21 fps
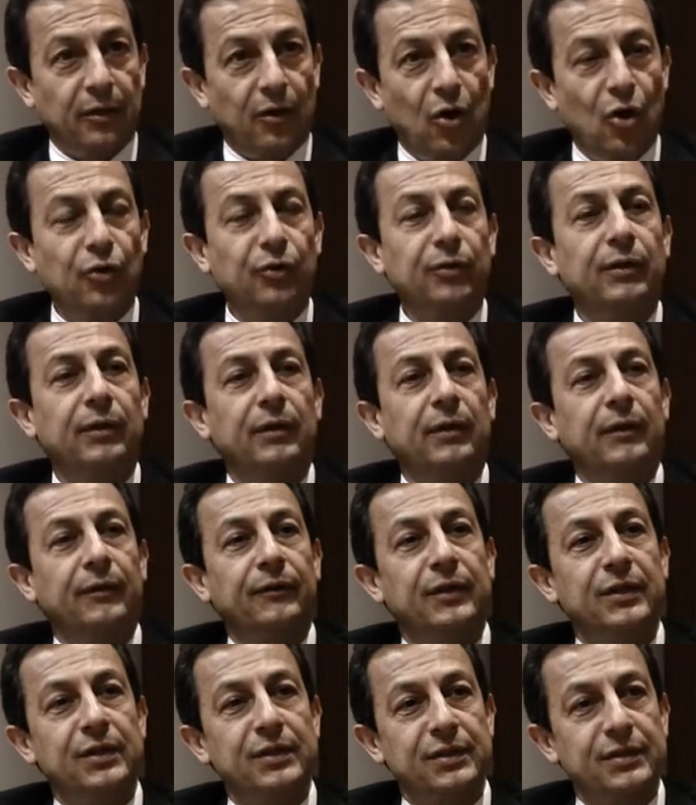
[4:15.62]
All
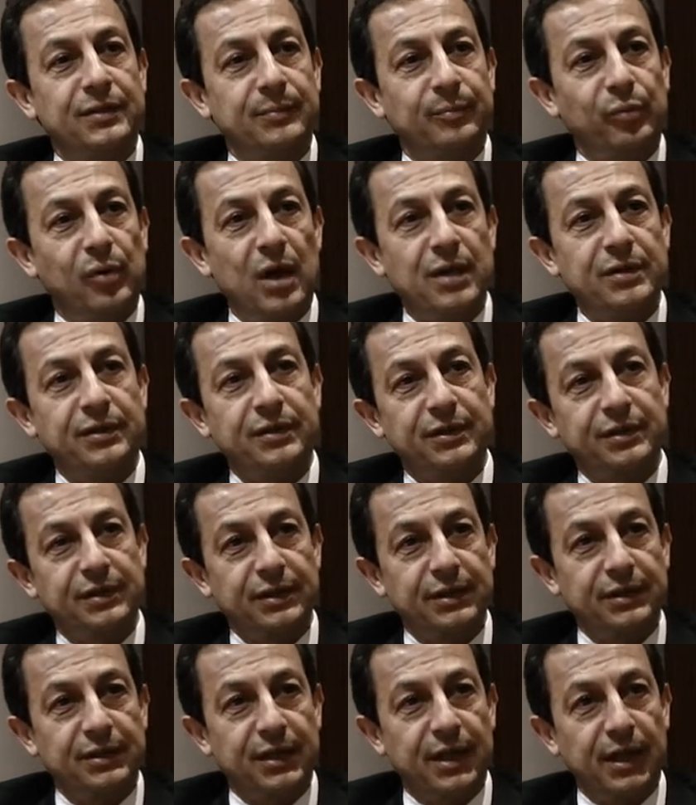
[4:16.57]
of these
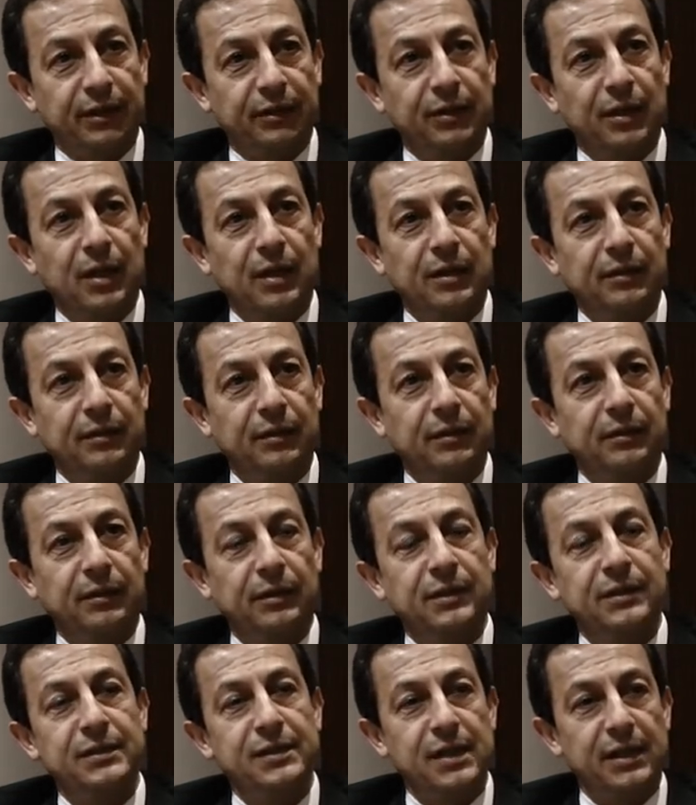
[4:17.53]
processes get done
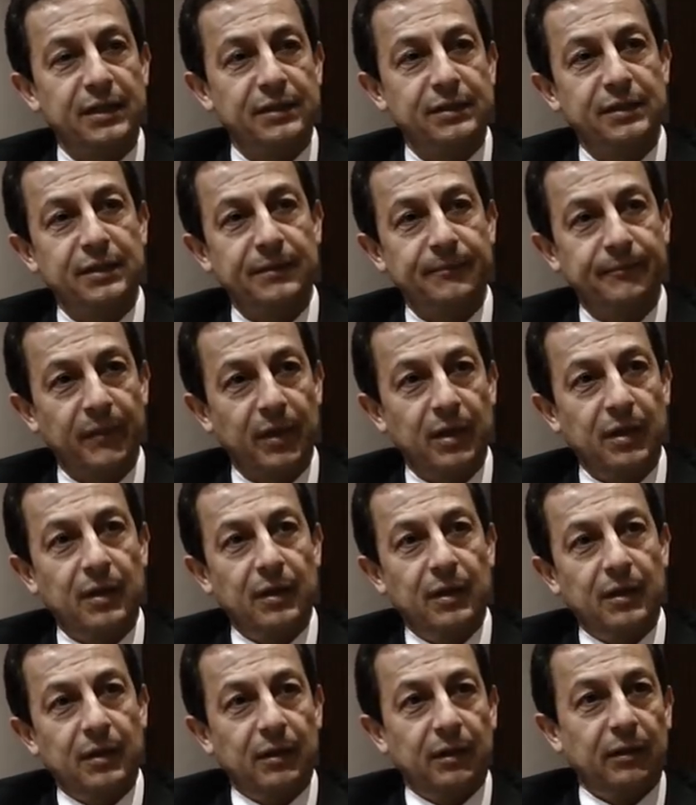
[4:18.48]
in CIASTA.
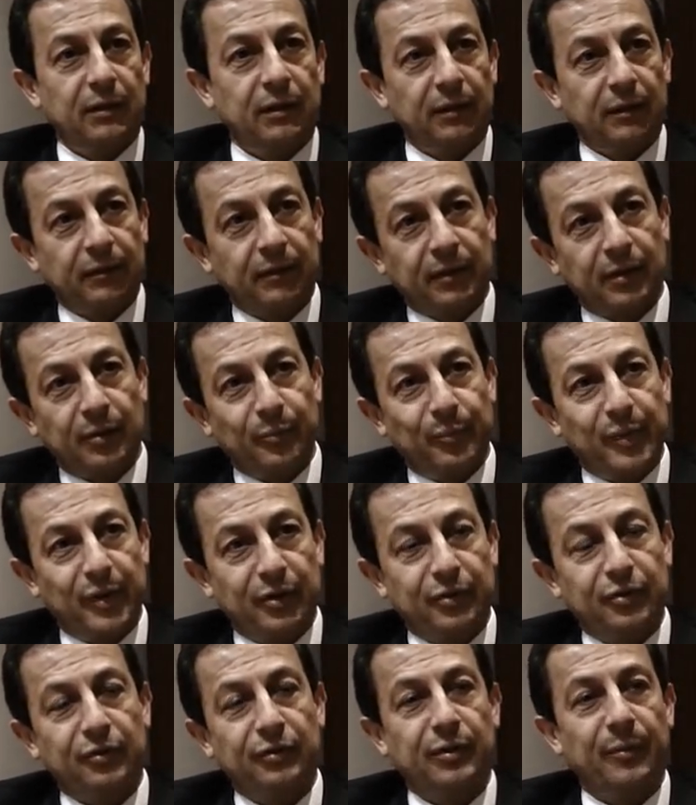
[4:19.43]

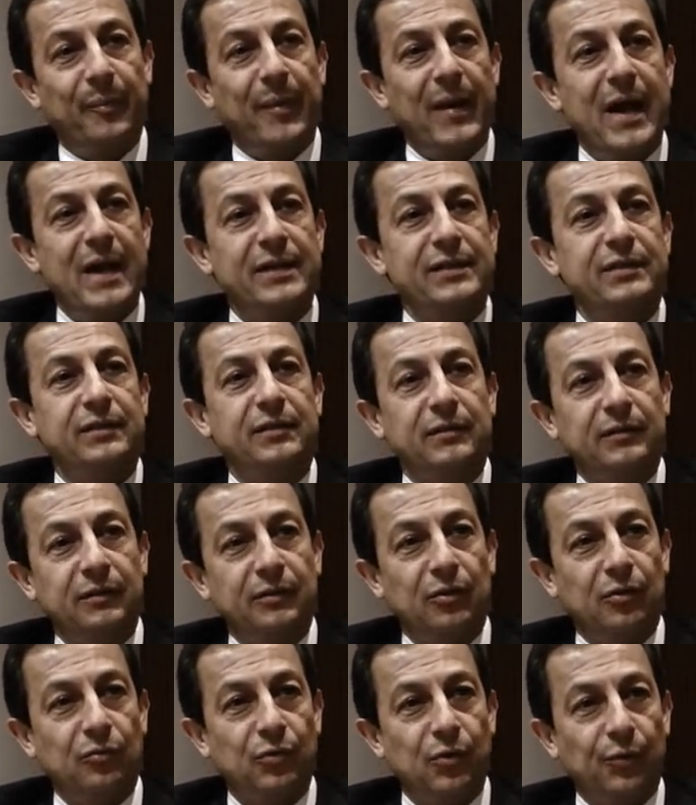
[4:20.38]
Compared to the past,
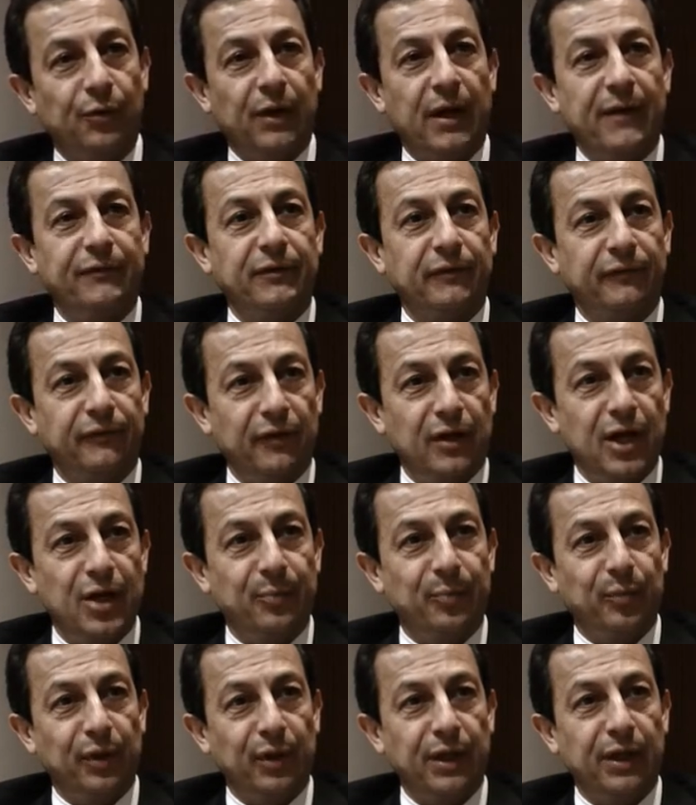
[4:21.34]
you know, we would have to
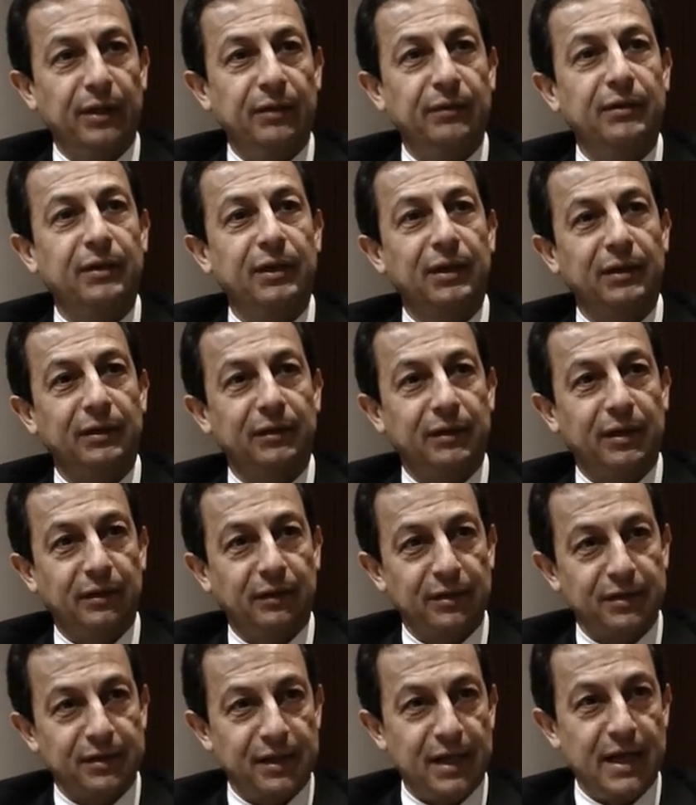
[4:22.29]
fly a plane and
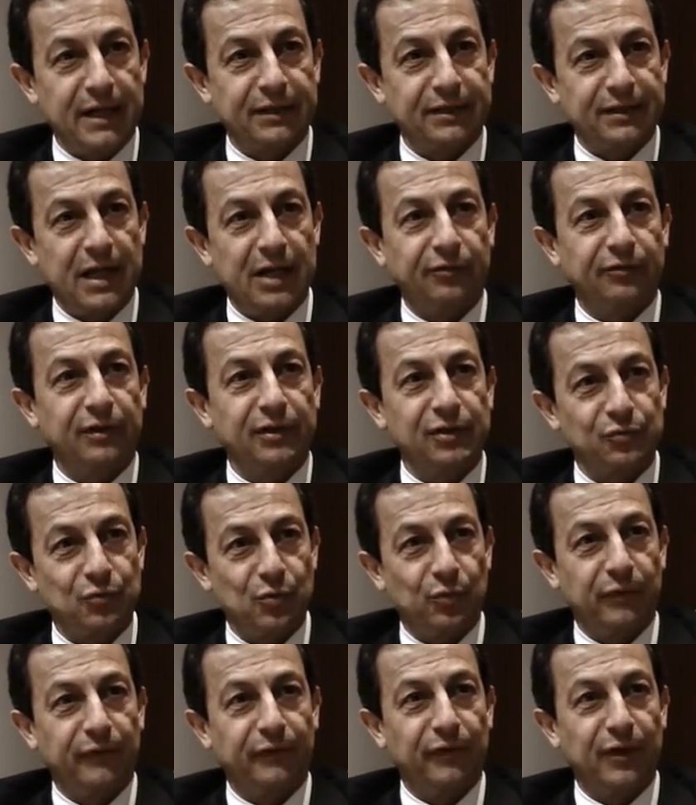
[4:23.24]
take the snags out as
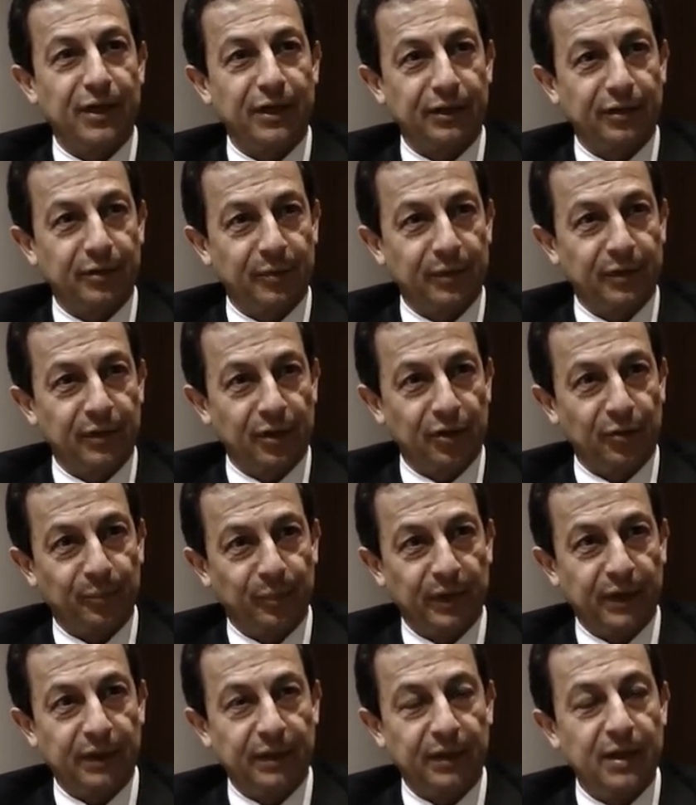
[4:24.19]
we were flying the
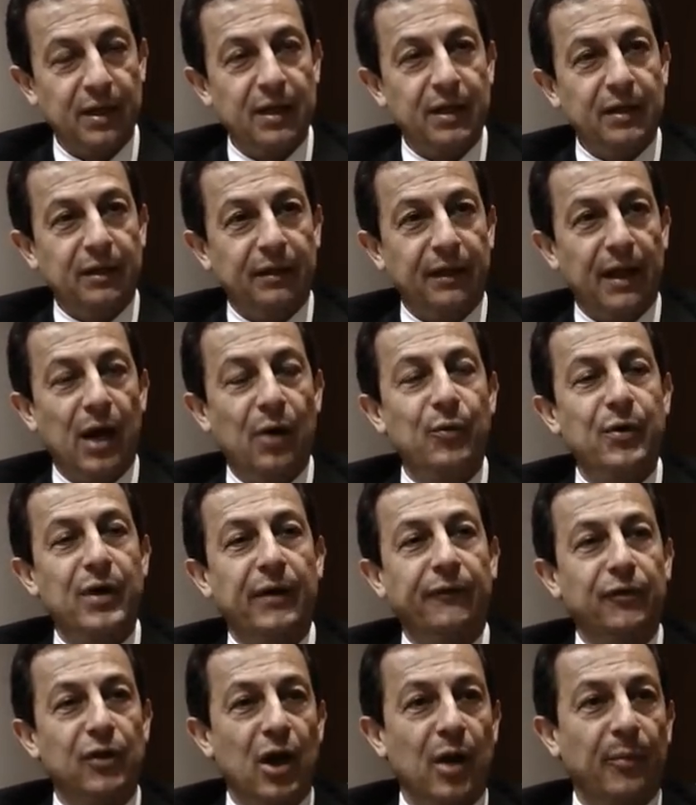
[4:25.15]
airplane. Now
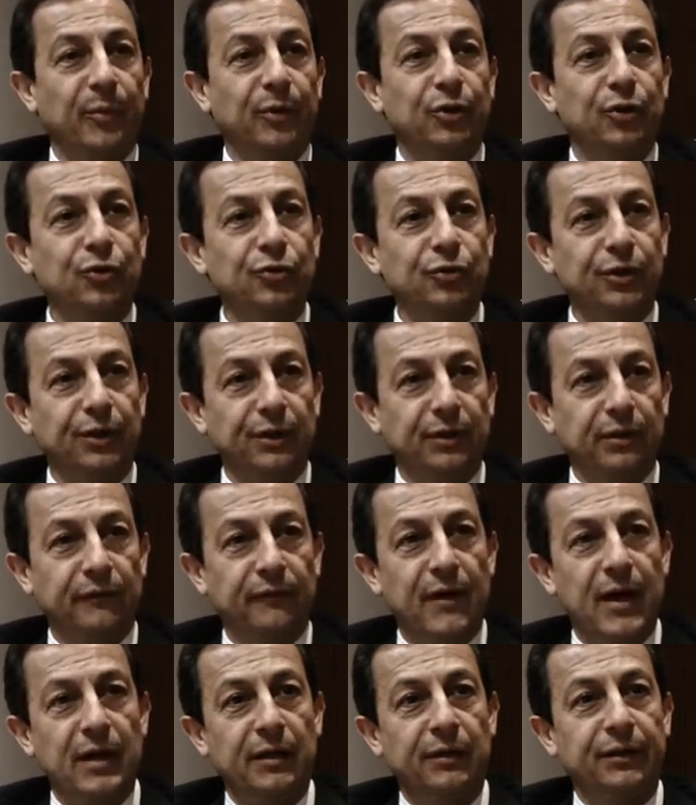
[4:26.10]
we have the opportunity to
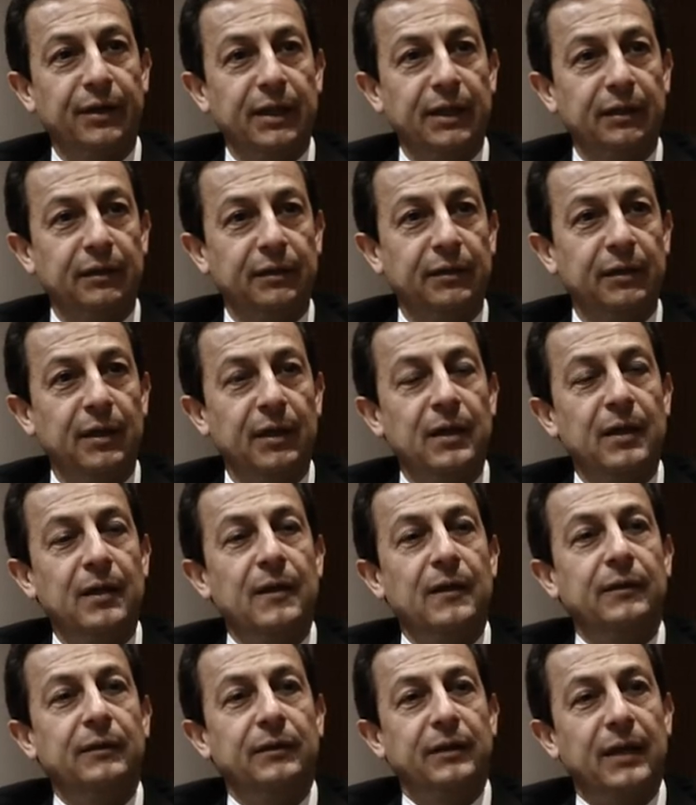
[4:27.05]
validate,
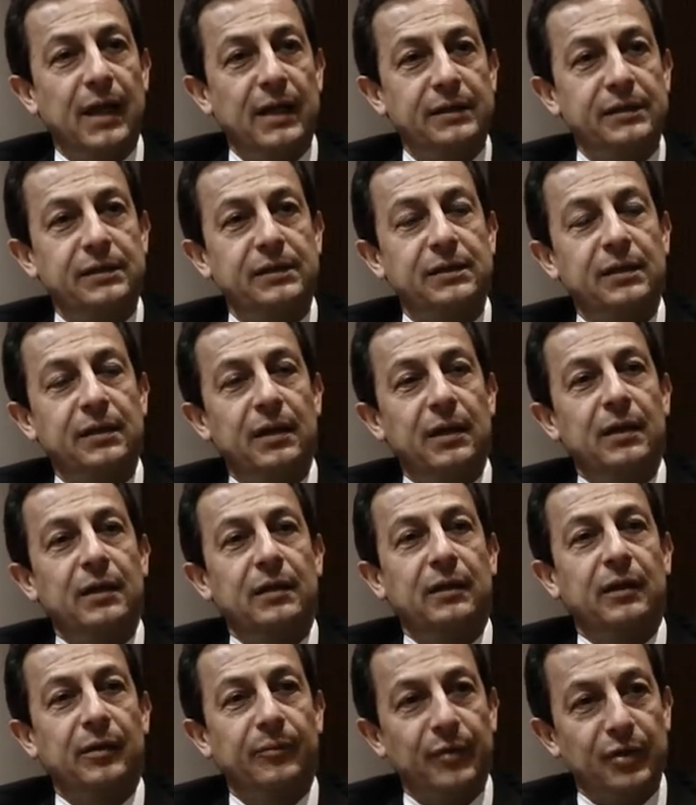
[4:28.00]
test,
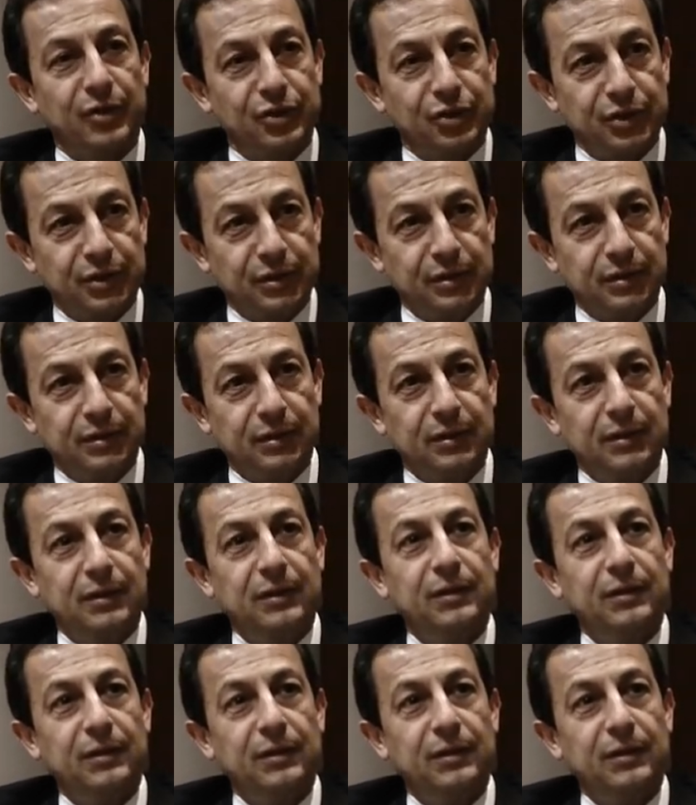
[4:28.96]
commission